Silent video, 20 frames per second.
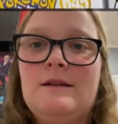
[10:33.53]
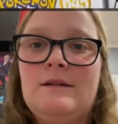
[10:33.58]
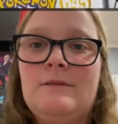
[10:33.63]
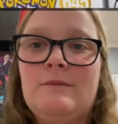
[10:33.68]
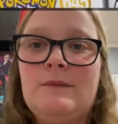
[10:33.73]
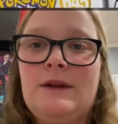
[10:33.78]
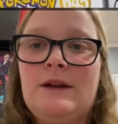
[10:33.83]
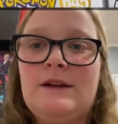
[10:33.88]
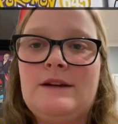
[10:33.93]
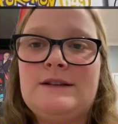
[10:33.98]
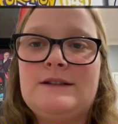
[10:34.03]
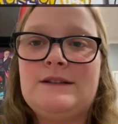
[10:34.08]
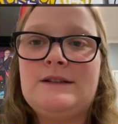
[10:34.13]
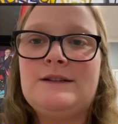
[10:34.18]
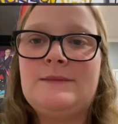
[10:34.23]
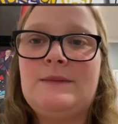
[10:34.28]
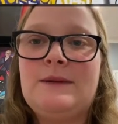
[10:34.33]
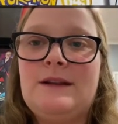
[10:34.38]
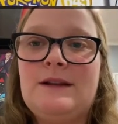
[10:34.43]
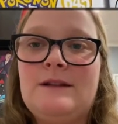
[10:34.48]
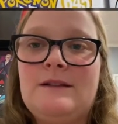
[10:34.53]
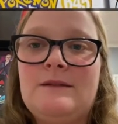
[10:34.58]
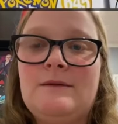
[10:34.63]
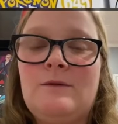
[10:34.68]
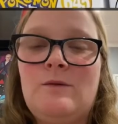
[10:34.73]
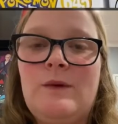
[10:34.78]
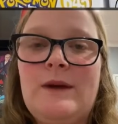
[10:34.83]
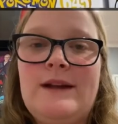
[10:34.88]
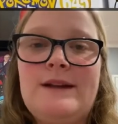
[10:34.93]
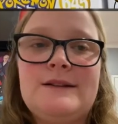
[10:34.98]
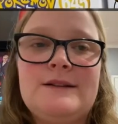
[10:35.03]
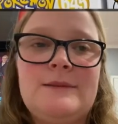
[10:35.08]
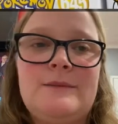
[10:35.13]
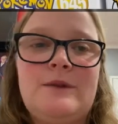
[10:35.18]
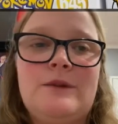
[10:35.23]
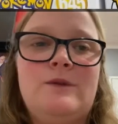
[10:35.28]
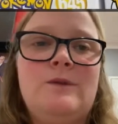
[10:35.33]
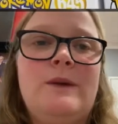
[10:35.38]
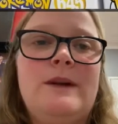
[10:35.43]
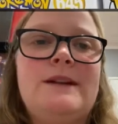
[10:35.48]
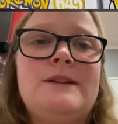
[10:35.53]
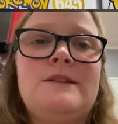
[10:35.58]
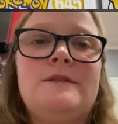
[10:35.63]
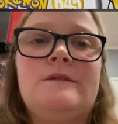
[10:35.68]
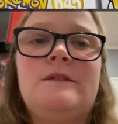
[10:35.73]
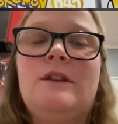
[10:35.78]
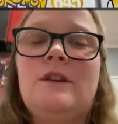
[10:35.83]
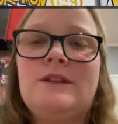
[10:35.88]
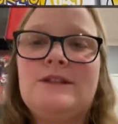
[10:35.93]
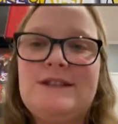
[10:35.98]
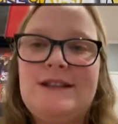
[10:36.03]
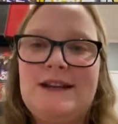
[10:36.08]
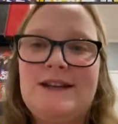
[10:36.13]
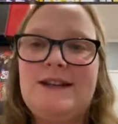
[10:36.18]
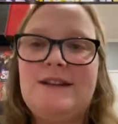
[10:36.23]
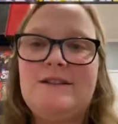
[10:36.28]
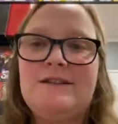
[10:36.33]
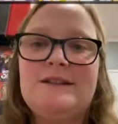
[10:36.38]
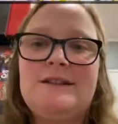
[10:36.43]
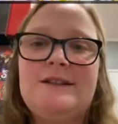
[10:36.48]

Because it's been weeks upon weeks of lockdown here in